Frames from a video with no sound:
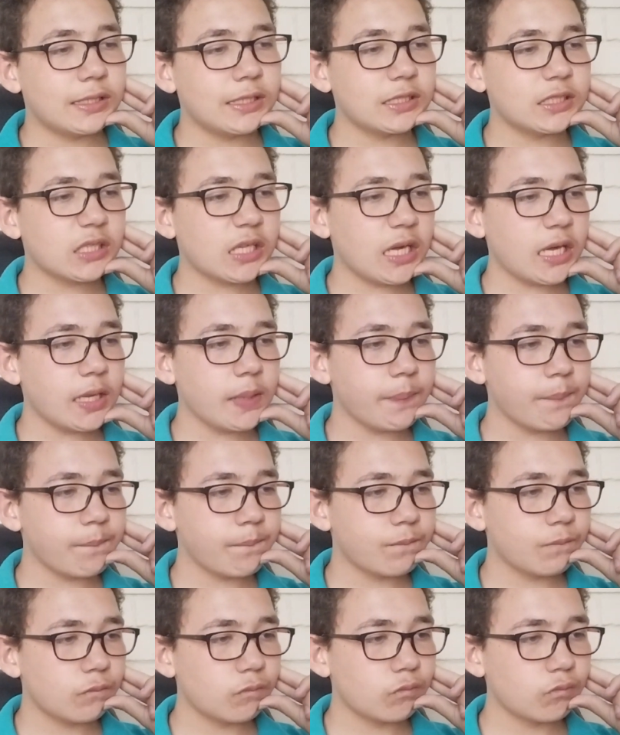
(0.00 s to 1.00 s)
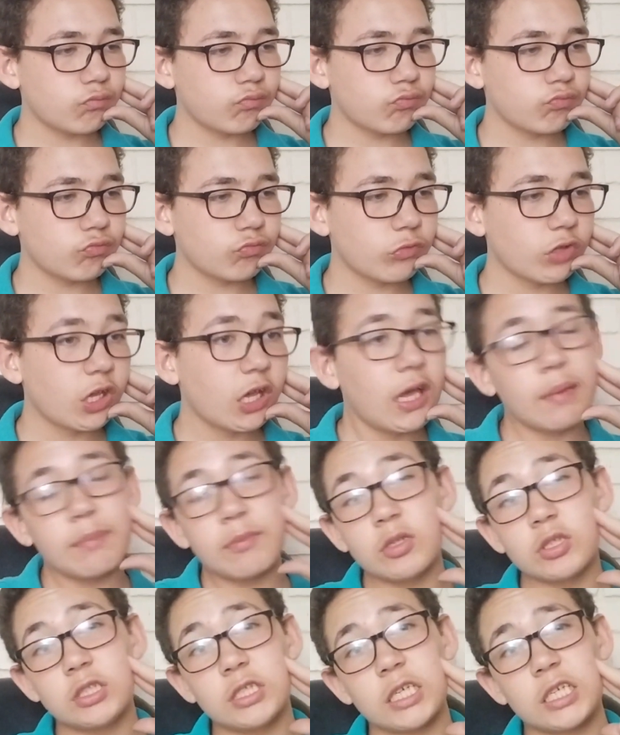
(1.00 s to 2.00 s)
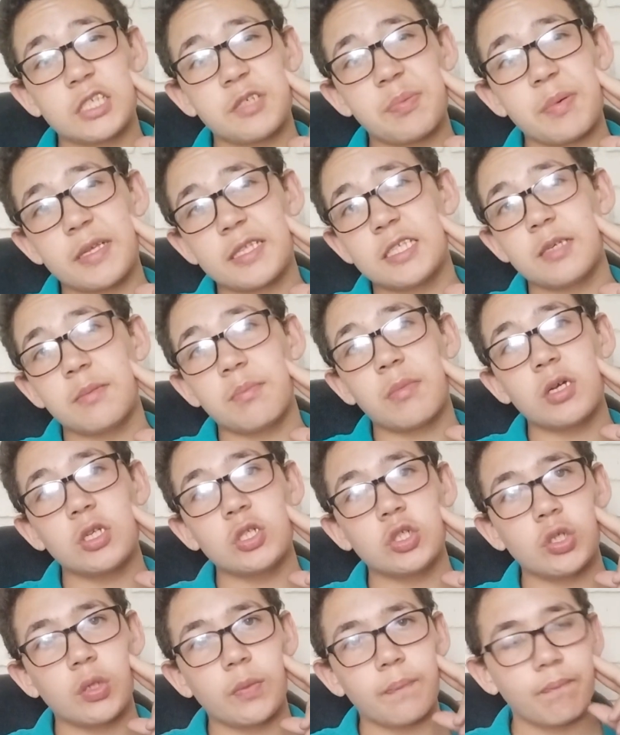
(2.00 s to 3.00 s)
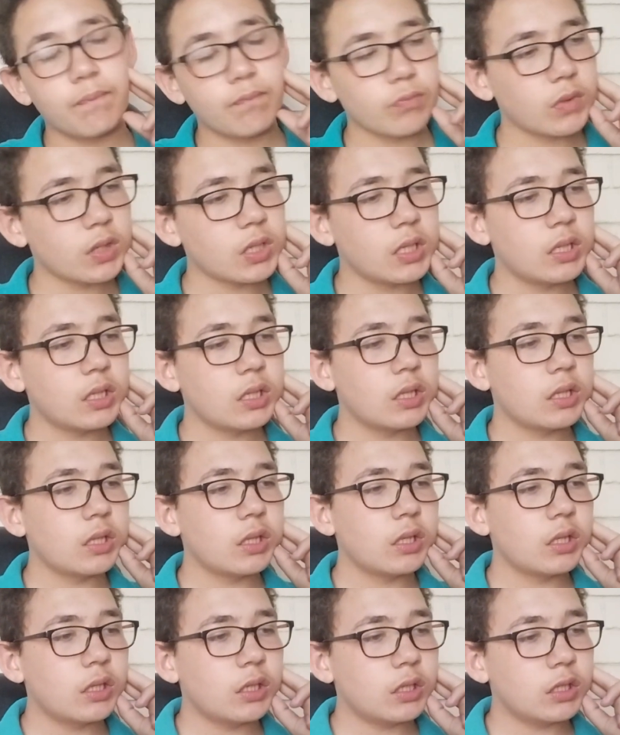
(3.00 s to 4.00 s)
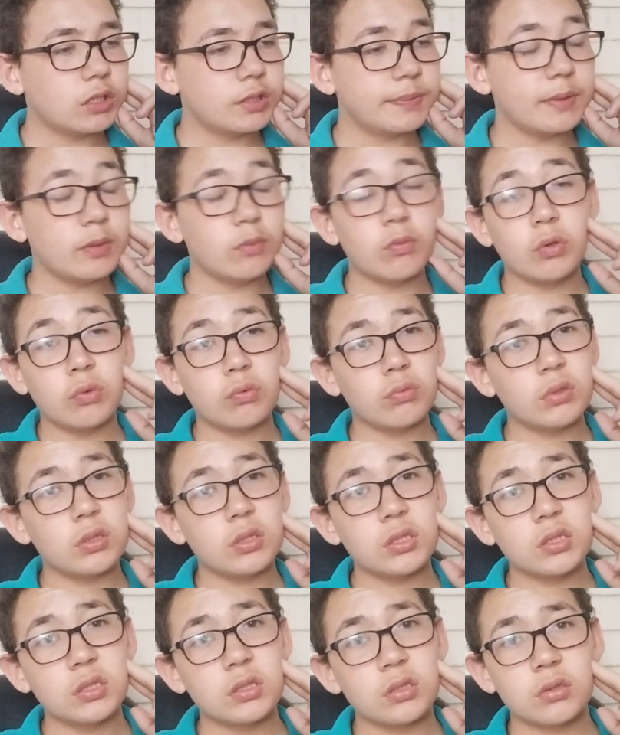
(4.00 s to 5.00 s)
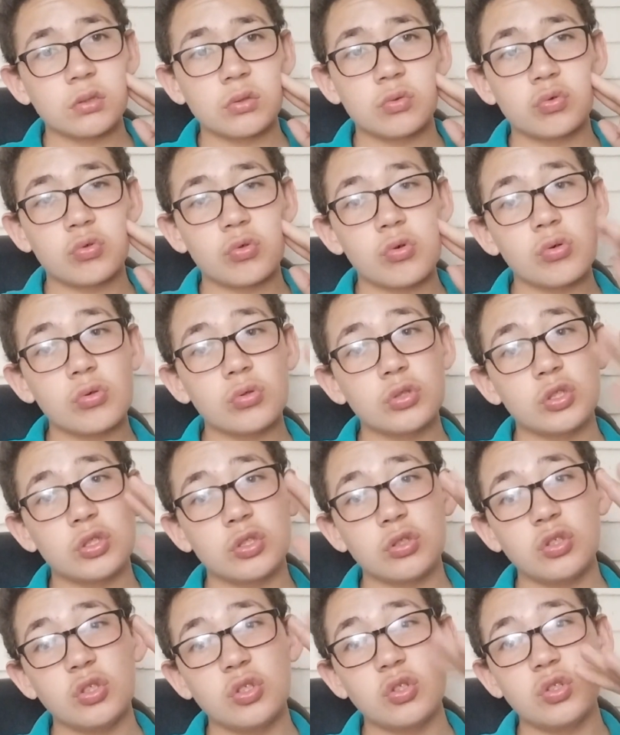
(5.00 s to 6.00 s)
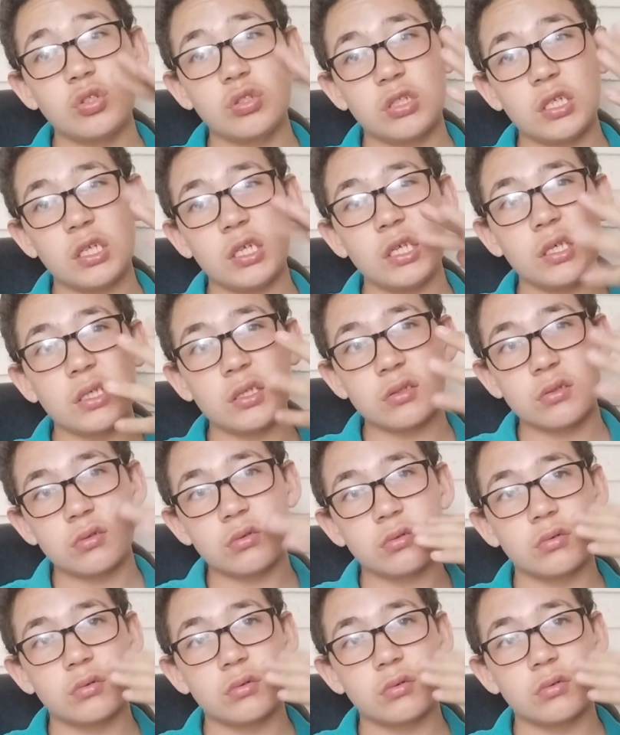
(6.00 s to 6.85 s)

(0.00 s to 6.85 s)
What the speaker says: This game, I'm not expecting much. It's been 1-1 draws usually.